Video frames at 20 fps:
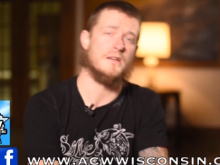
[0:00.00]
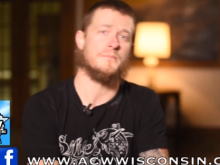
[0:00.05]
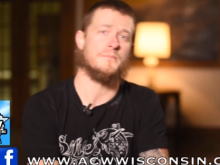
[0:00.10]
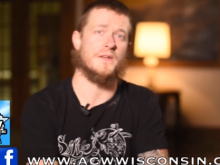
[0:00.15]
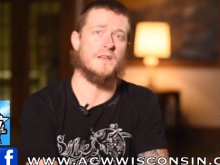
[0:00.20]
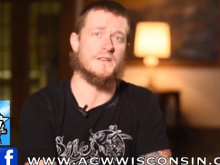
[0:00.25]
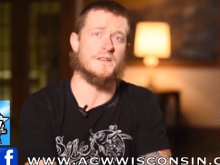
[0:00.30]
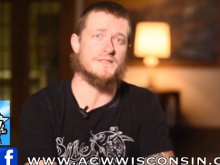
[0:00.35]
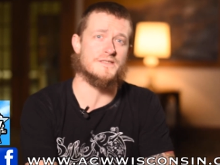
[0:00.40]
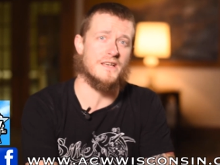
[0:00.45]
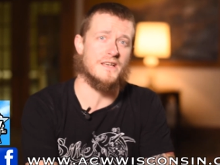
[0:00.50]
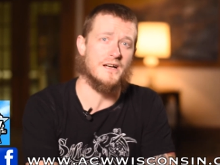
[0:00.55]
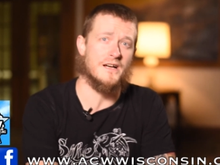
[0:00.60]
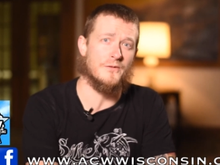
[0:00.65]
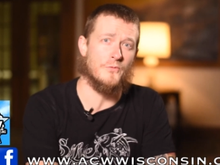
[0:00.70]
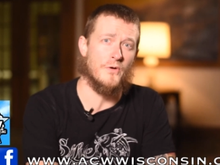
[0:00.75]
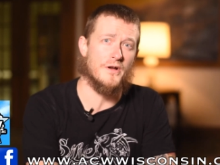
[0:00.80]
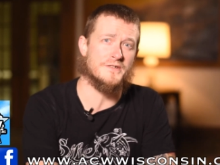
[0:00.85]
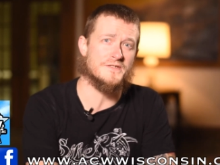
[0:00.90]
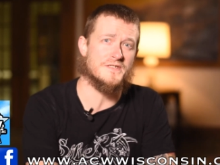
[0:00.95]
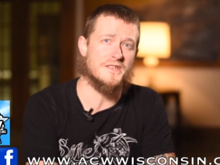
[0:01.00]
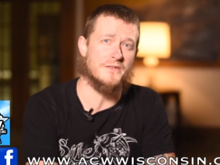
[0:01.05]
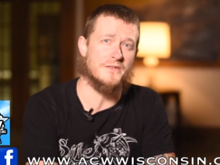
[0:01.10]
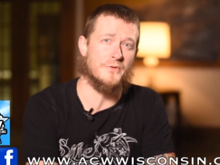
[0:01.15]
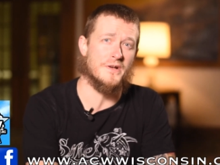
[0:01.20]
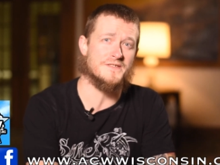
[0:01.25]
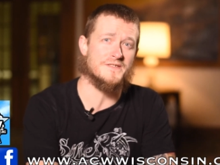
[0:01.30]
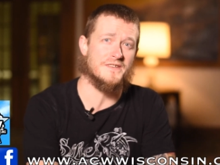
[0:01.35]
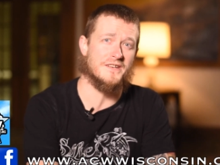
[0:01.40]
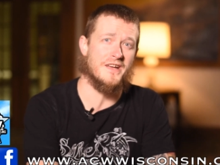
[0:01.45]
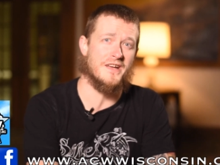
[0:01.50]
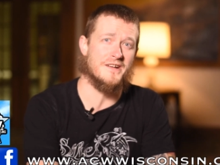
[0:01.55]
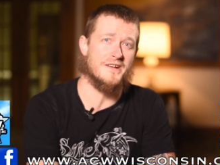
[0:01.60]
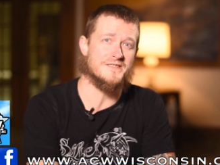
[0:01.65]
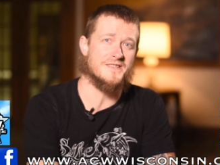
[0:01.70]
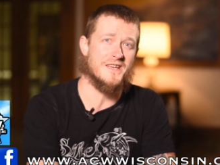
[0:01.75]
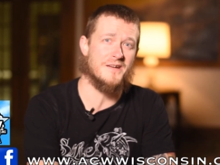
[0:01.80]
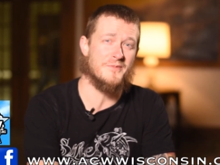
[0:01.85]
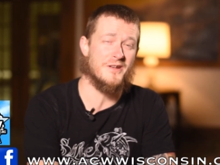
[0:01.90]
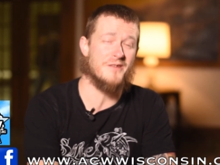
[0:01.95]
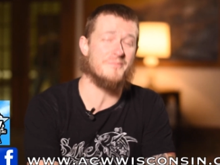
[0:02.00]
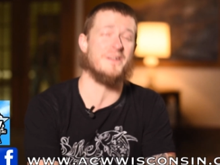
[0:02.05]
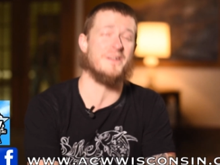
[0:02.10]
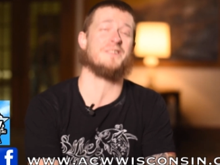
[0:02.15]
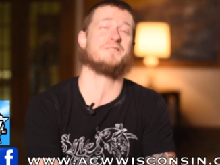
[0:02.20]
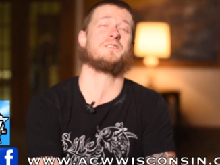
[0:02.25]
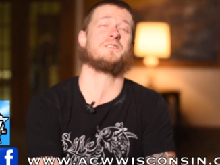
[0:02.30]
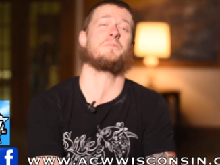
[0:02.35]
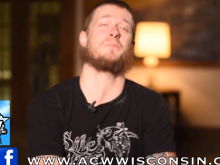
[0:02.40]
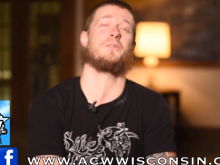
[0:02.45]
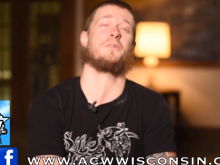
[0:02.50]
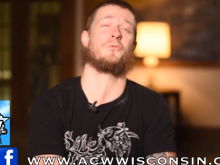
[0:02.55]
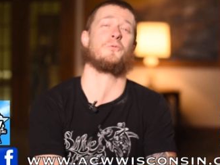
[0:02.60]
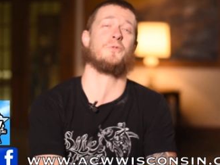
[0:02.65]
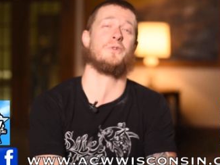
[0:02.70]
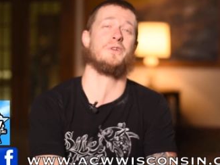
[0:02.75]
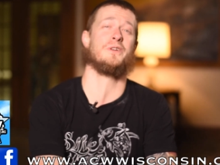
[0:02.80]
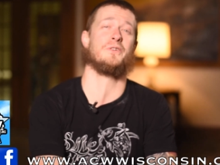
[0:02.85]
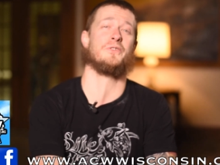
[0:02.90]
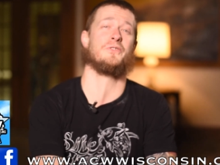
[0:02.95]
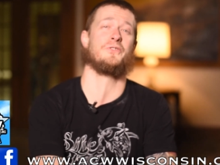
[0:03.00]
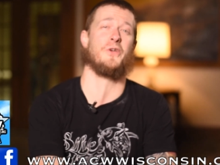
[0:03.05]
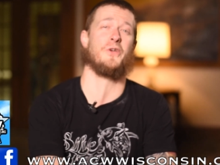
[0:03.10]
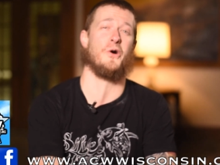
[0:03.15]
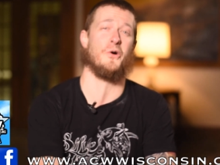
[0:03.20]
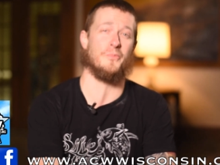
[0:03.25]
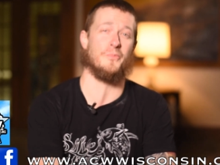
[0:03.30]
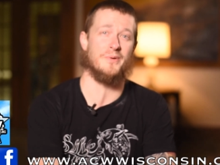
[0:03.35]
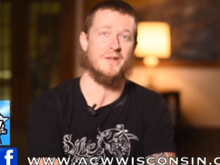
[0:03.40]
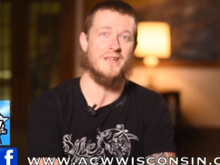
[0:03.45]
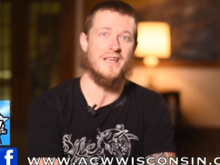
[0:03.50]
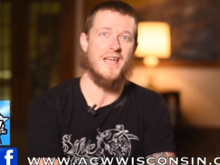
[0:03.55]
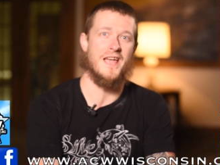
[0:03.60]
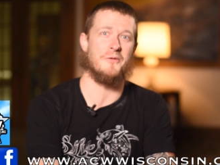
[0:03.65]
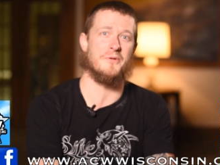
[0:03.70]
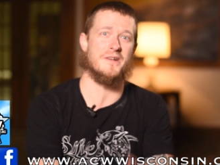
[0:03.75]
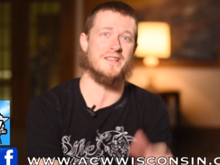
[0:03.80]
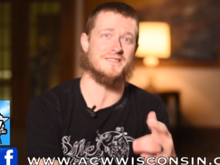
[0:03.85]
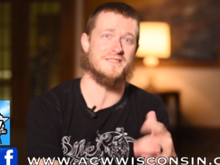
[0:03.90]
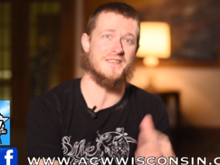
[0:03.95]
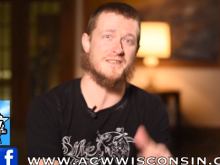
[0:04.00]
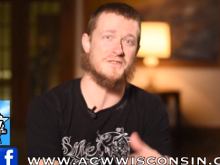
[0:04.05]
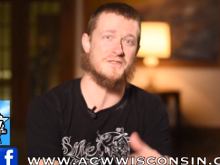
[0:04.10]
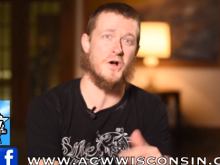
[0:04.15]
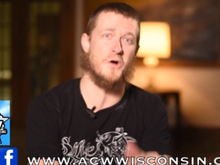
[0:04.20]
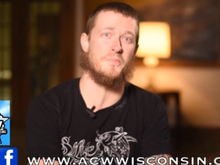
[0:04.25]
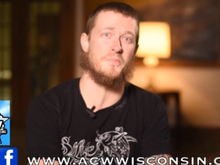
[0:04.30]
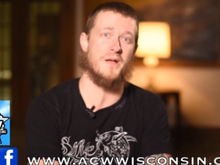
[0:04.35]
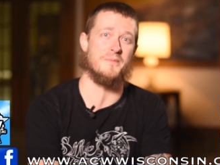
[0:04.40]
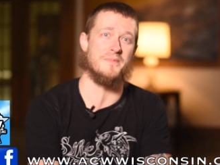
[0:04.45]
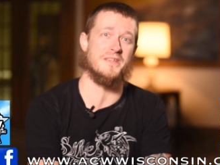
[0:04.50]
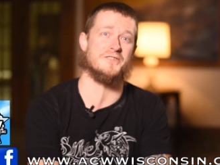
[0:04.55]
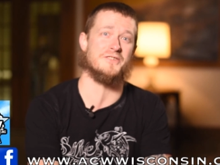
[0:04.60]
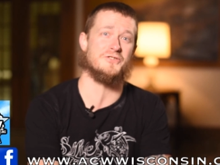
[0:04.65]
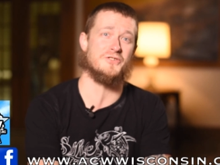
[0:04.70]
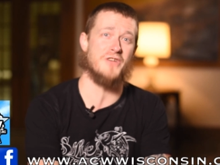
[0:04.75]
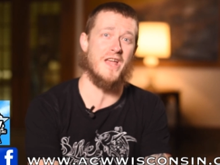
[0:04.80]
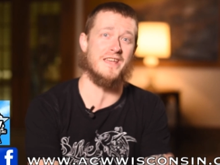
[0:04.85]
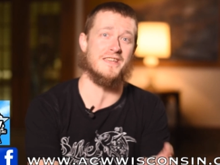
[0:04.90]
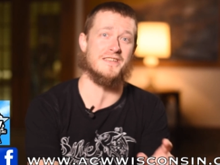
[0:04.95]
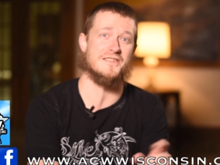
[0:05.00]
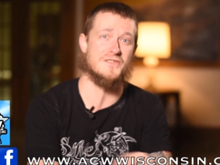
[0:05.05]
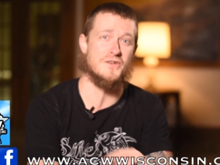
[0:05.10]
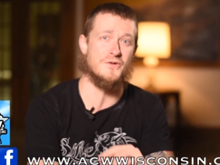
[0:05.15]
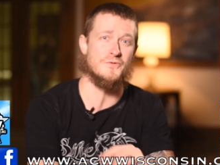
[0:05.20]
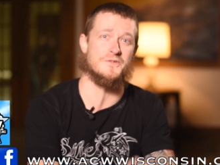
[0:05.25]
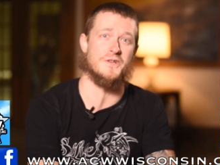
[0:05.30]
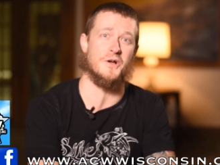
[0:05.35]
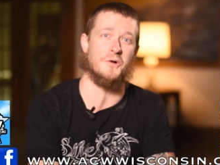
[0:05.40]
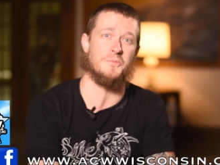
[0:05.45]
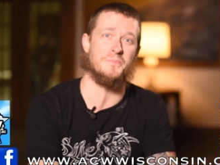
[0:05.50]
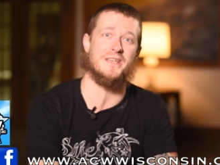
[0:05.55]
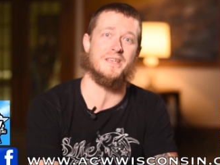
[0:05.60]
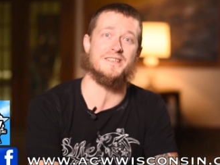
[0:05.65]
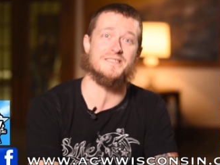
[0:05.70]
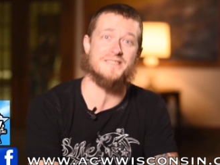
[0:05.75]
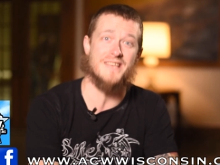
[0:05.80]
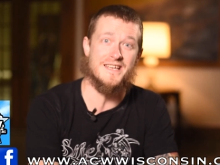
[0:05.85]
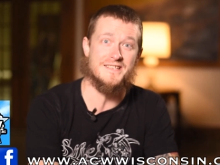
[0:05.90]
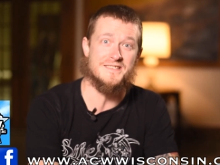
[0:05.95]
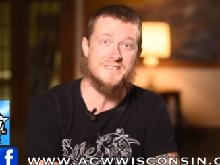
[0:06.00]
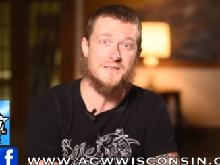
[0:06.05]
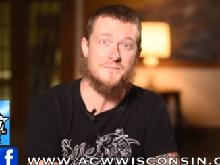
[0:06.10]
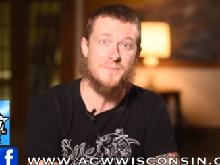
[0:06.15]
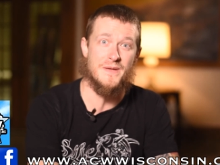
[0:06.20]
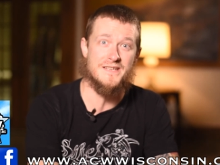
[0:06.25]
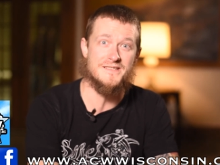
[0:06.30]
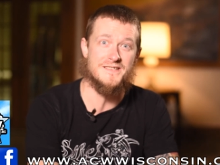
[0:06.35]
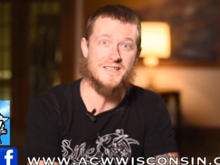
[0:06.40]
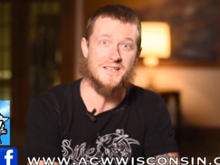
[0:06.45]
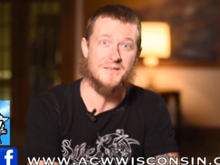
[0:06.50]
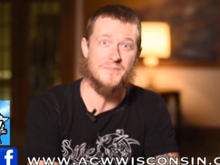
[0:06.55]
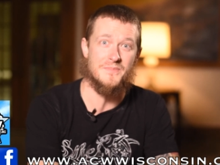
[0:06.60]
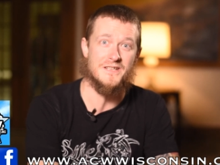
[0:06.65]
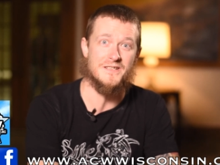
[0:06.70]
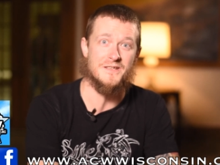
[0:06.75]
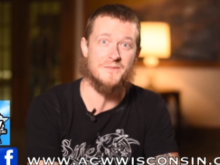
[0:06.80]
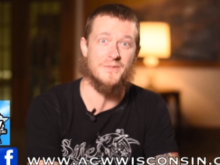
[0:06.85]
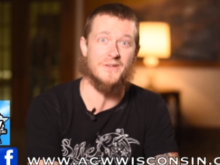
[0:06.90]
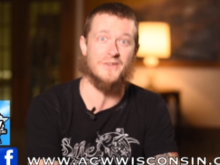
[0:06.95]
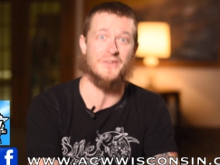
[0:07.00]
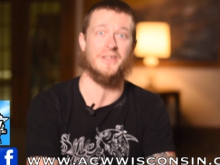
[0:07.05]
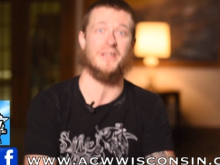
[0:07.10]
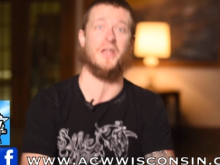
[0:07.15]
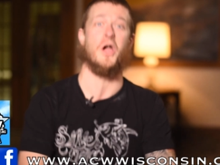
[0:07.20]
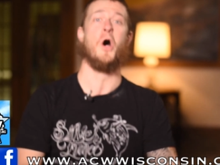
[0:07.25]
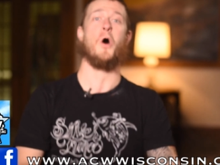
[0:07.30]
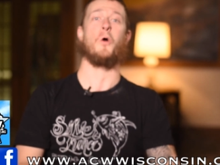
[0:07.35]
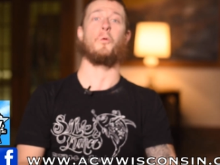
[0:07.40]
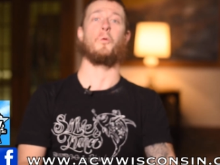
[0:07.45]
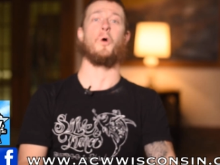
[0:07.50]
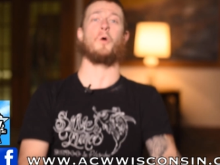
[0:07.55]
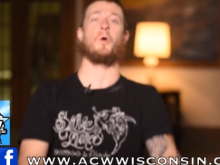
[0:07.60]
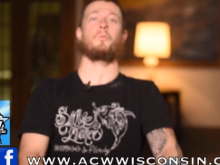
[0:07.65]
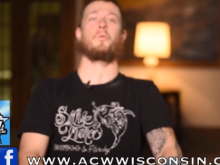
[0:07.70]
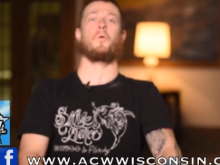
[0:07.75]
because Water City Wrestling Con is coming up. It's gonna be real dope. And when I say dope, I mean Shaggy 2 dope because ICP is gonna be in the building. Whoop,